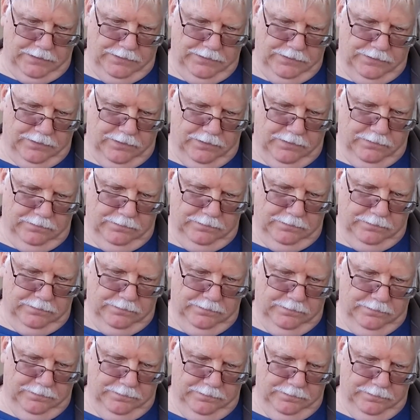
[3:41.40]
of Stone
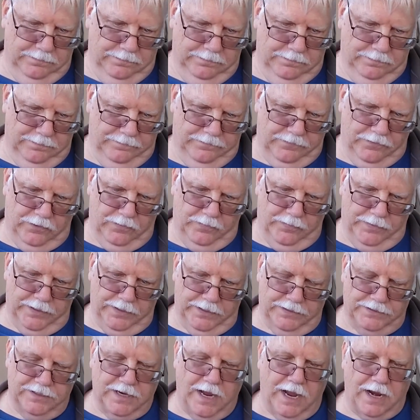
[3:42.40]

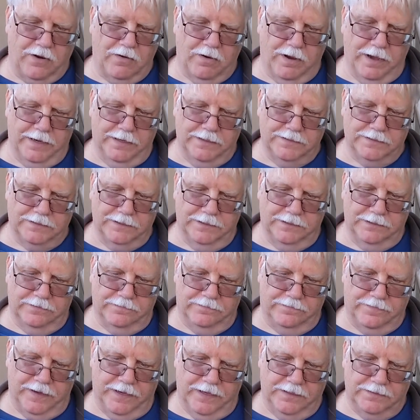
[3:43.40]
verbiage, not quite as in your
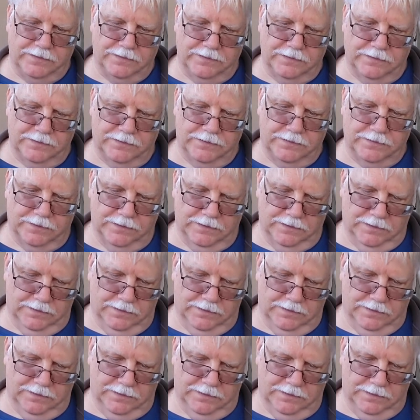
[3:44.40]
face as